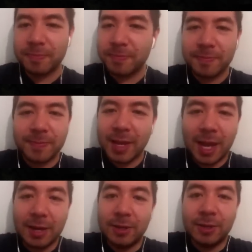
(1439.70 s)
I don't
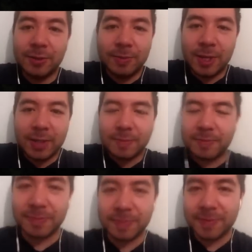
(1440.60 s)
know, like
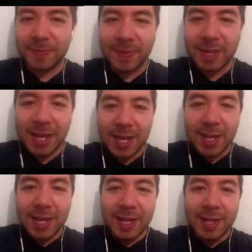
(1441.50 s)

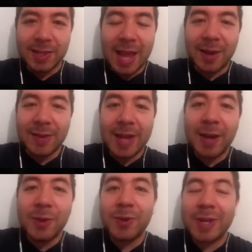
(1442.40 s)
now you
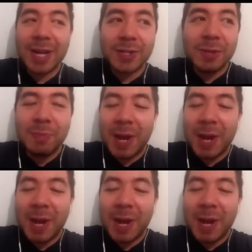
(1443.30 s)
can actually bind it.